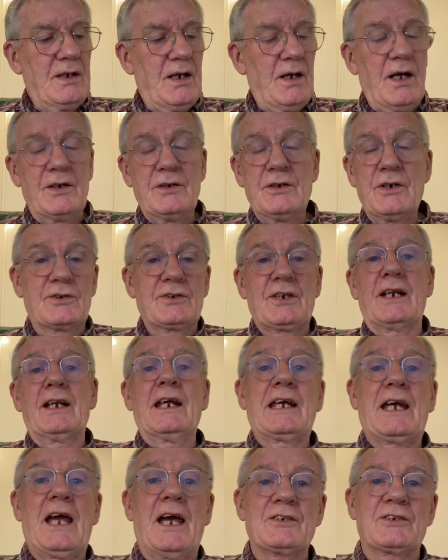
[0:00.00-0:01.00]
and you're
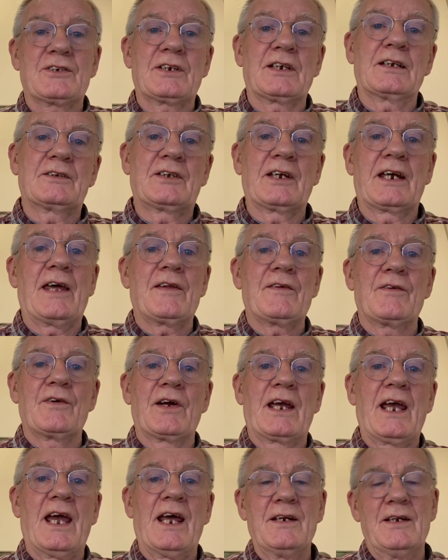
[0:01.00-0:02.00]
suddenly cast together
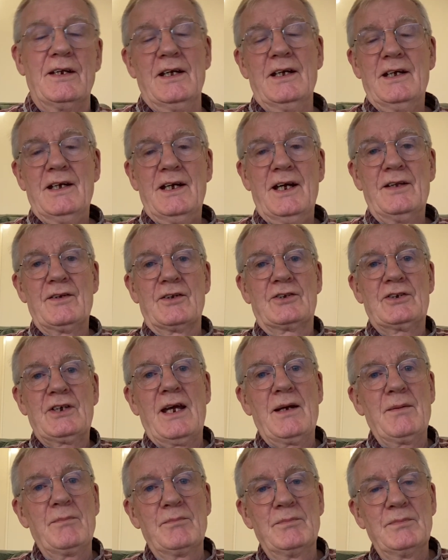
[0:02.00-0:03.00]
again in the
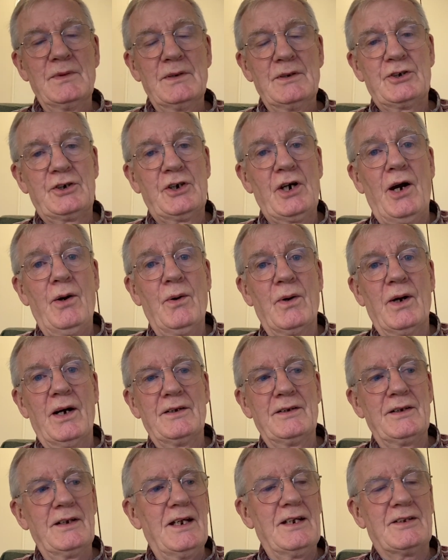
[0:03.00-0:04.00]
same show,
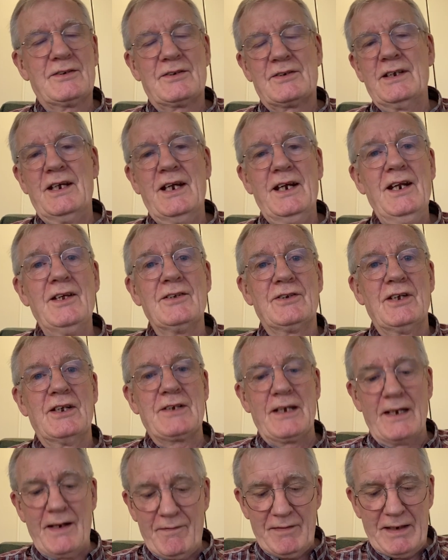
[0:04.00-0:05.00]
and
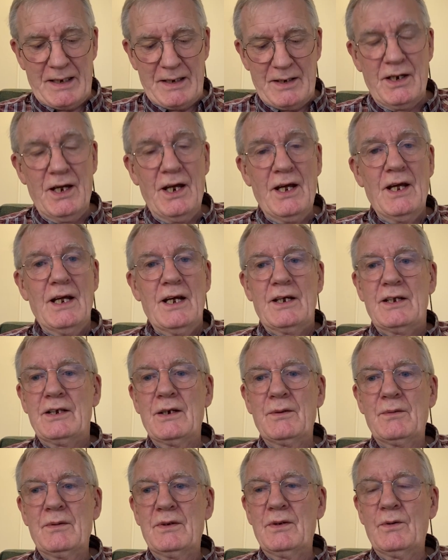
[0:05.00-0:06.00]
it's lovely.
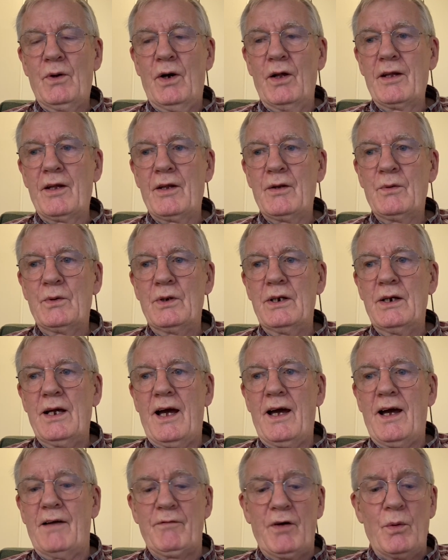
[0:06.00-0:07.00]

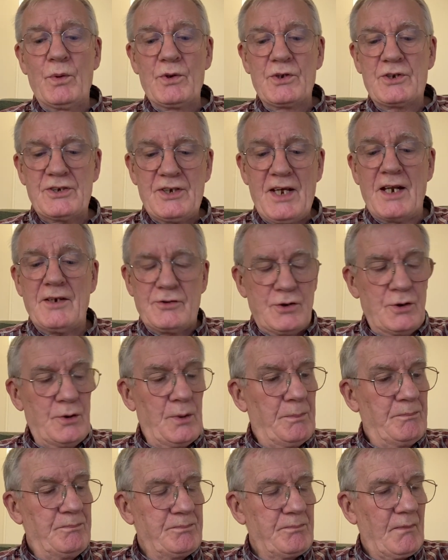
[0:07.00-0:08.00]
I've always said
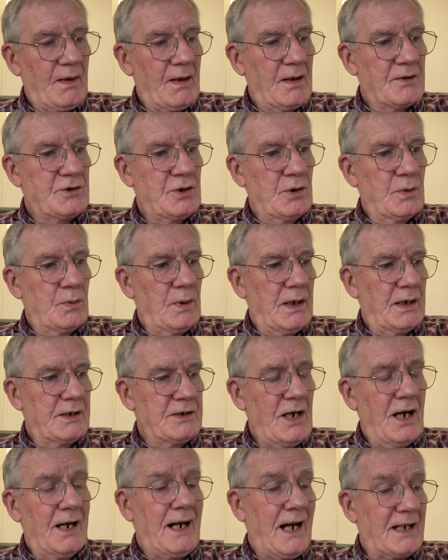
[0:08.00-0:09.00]
to
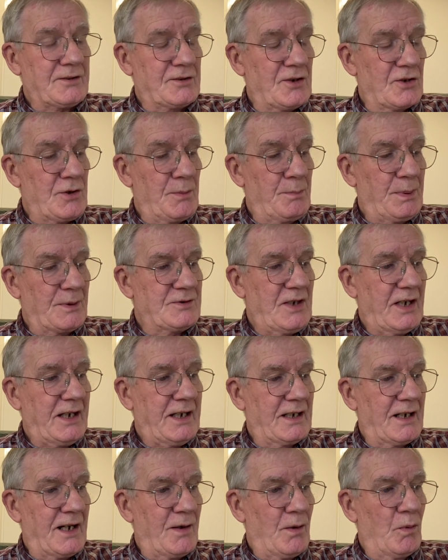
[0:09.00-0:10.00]
young actors in
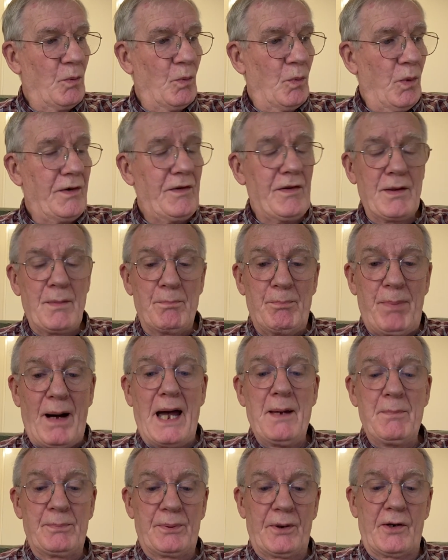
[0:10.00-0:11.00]
particular, one of the
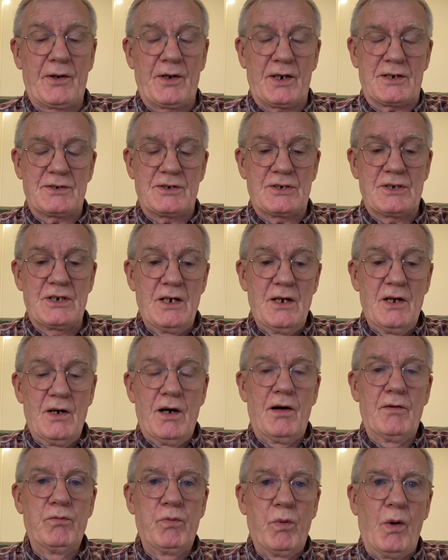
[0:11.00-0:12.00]
byproducts
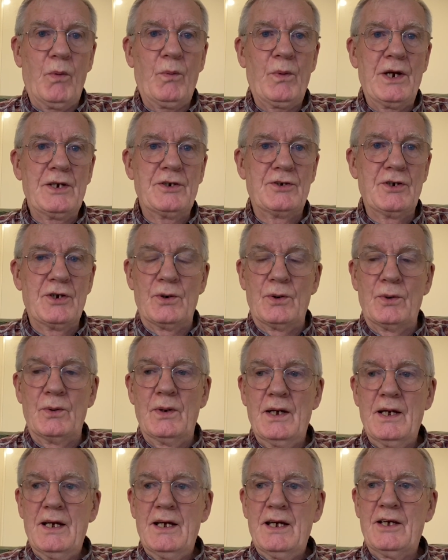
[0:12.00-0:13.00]
of what we do
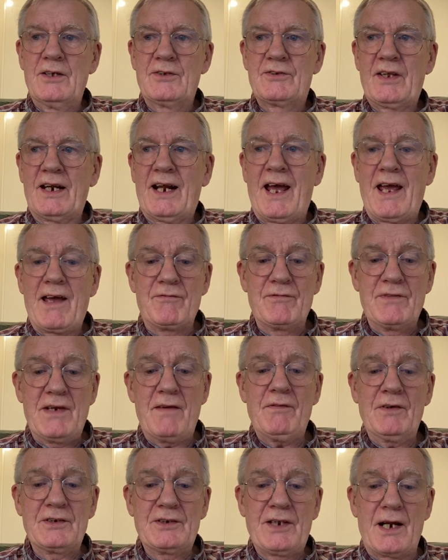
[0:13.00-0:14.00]
is that I have
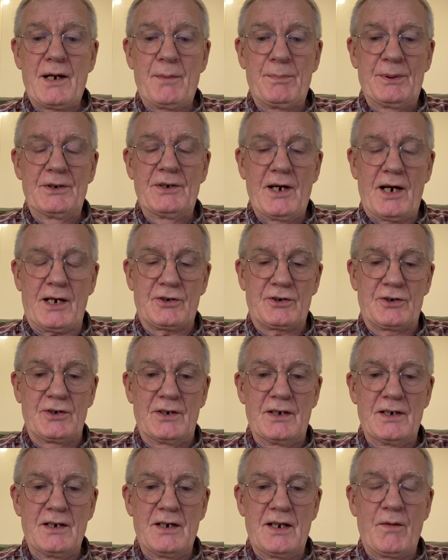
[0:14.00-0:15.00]
never done a
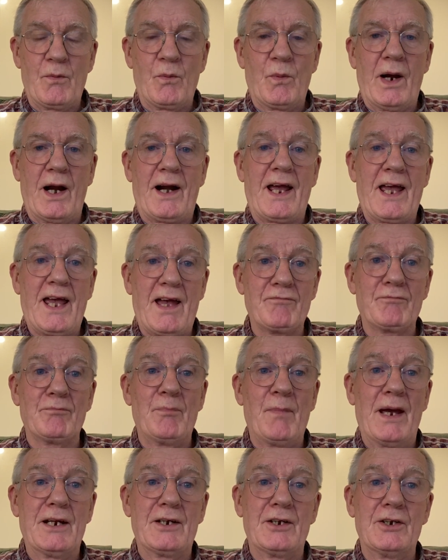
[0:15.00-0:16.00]
production where I
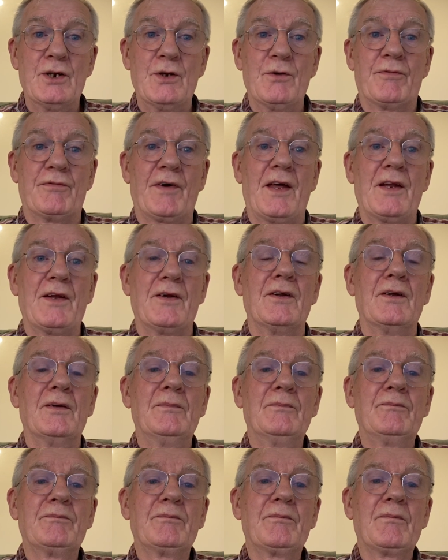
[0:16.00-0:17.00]
haven't made a new friend.
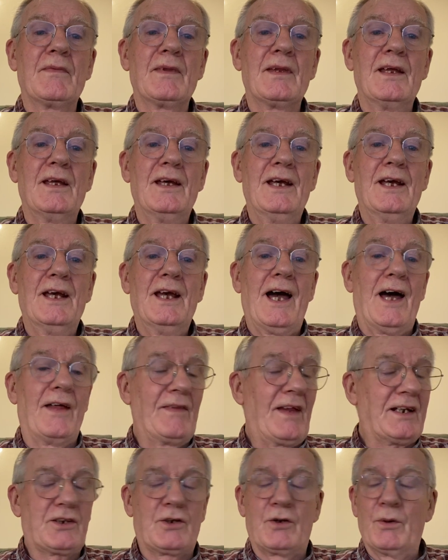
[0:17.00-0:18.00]

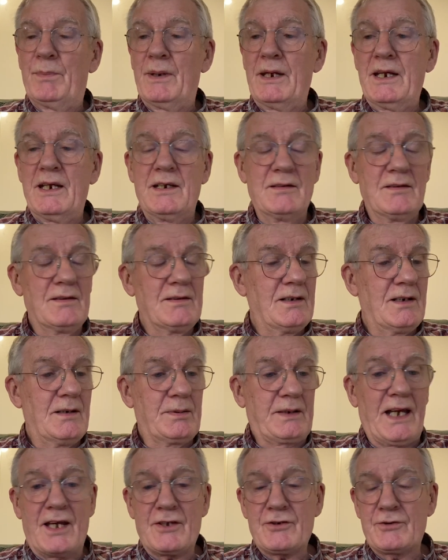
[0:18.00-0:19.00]
And that could be
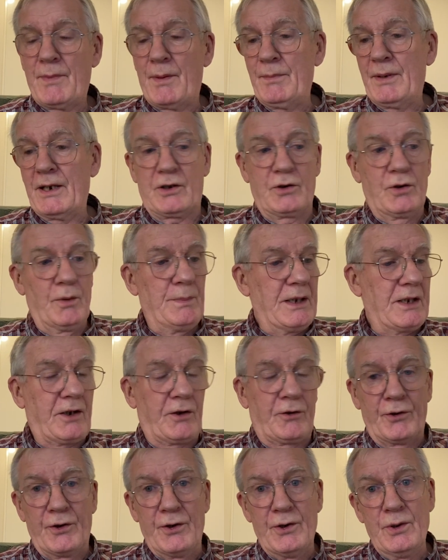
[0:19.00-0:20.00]
a cast member, it could be
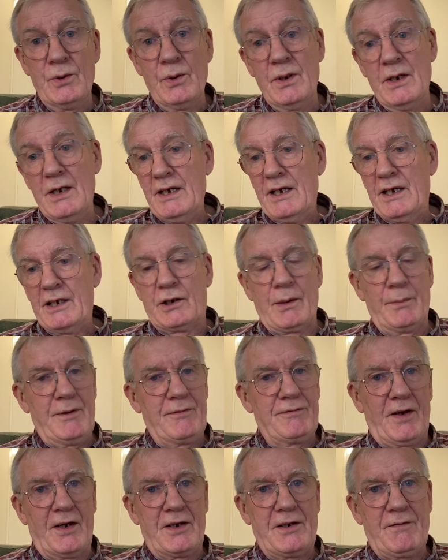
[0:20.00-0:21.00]
crew, it could
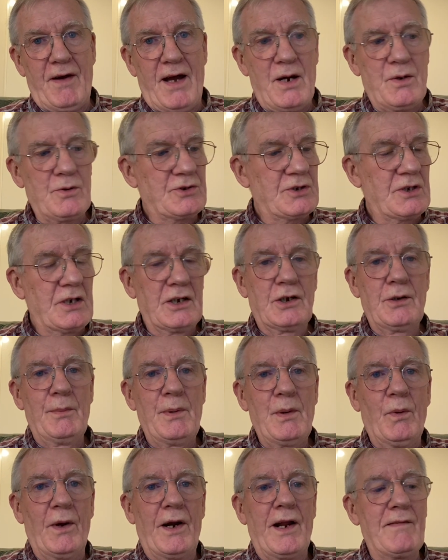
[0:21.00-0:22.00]
be front of house, it could
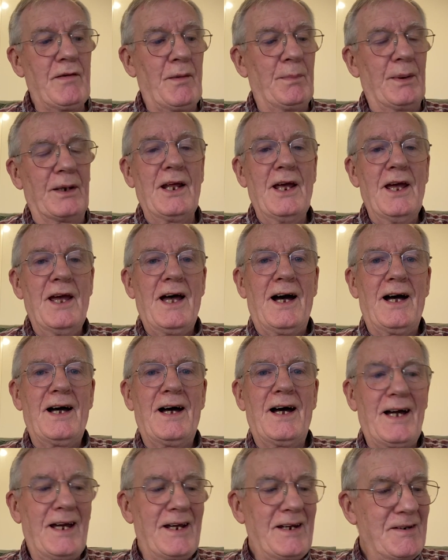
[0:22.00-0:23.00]
be whatever, but
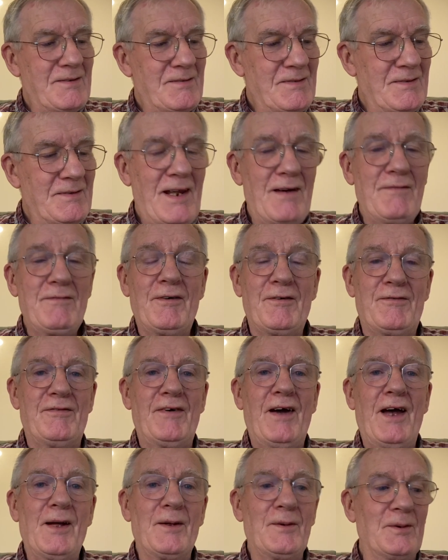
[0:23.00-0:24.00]
I never
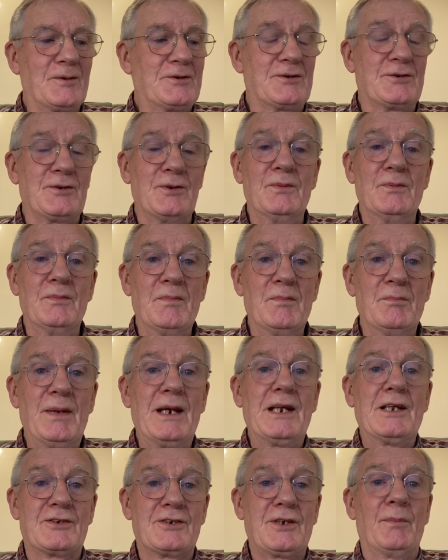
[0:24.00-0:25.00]
fail to
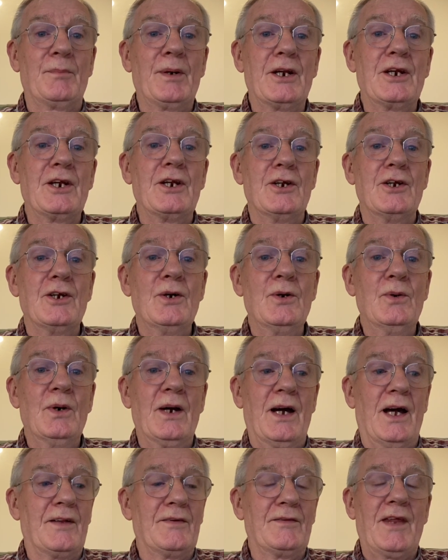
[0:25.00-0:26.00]
meet somebody
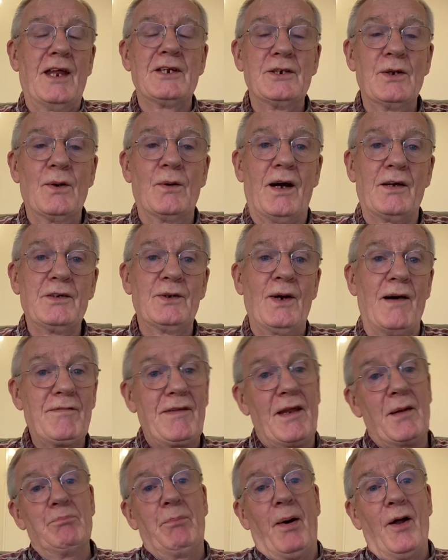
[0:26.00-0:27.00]
new, and then you
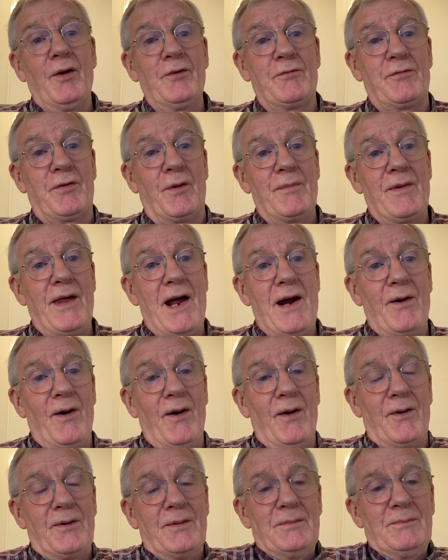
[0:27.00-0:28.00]
have that bond from there on.